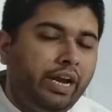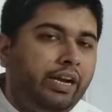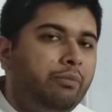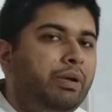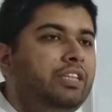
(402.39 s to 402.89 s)

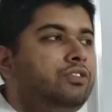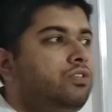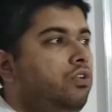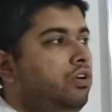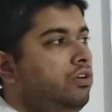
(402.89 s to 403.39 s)
it
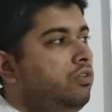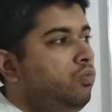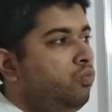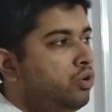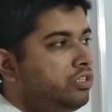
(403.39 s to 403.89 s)
depends on
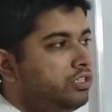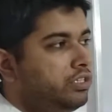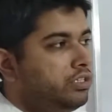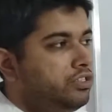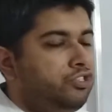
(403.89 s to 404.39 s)
what
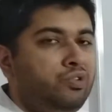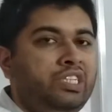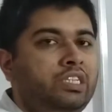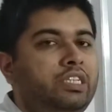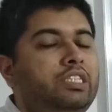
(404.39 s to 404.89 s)
the
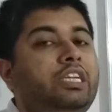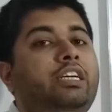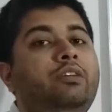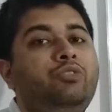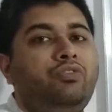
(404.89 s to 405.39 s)
situation is
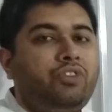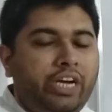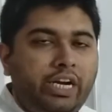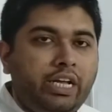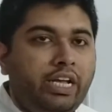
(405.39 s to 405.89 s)
in terms of
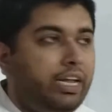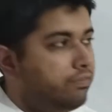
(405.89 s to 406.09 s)
trade